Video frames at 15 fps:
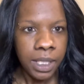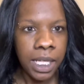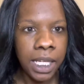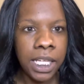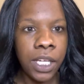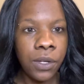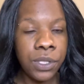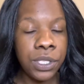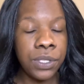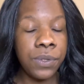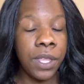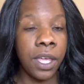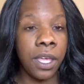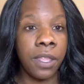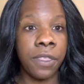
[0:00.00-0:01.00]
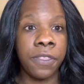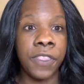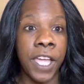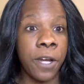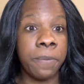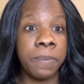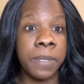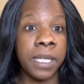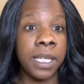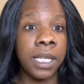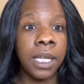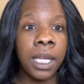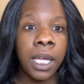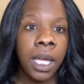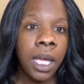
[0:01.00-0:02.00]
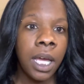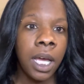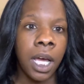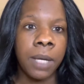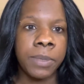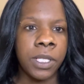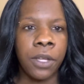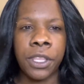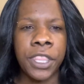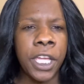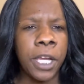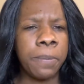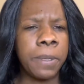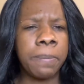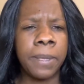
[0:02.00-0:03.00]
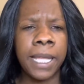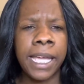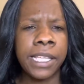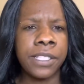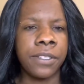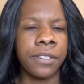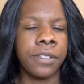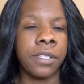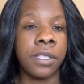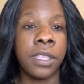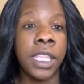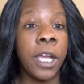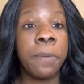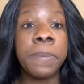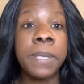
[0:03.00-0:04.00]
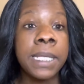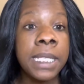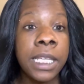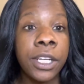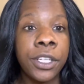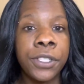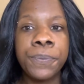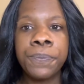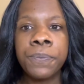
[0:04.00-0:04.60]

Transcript: he goes to the therapy, it's called the therapy place or the therapy center.